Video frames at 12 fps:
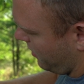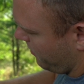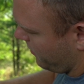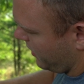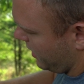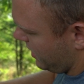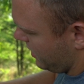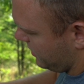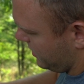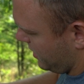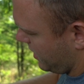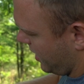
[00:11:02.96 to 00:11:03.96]
I'm an
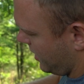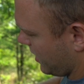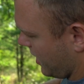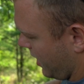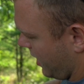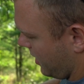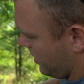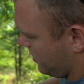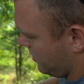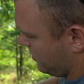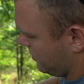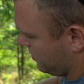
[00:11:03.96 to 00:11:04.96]
easy kind of guy.
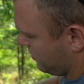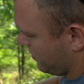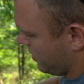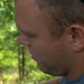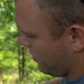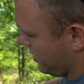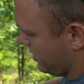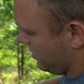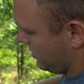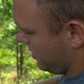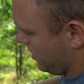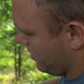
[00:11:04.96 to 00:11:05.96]
So we go to
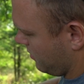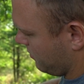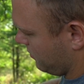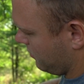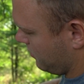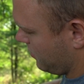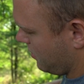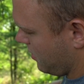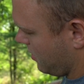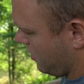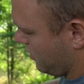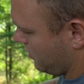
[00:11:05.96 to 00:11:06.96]
easy,
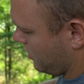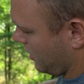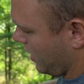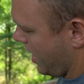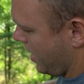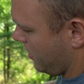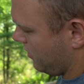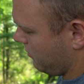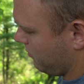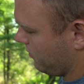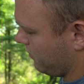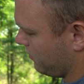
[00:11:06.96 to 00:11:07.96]
delay.
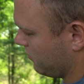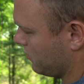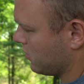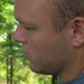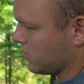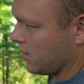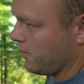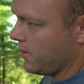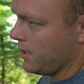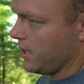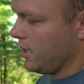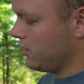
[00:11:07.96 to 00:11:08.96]
So it's gonna
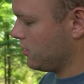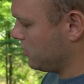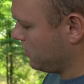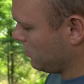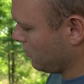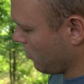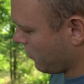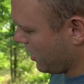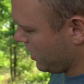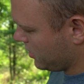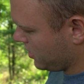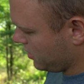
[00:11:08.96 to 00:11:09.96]
be each
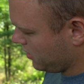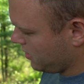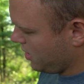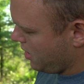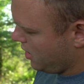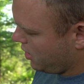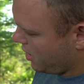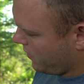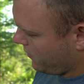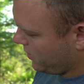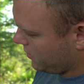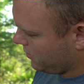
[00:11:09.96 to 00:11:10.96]
location, you
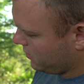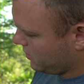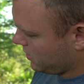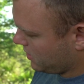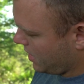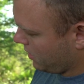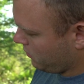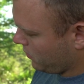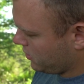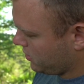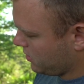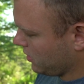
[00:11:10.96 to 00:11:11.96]
have to decide
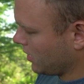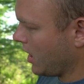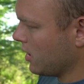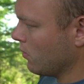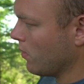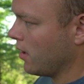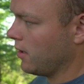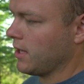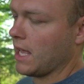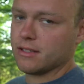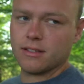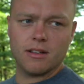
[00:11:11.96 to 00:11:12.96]
which delay you want, and
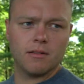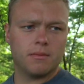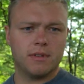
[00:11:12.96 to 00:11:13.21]
that's gonna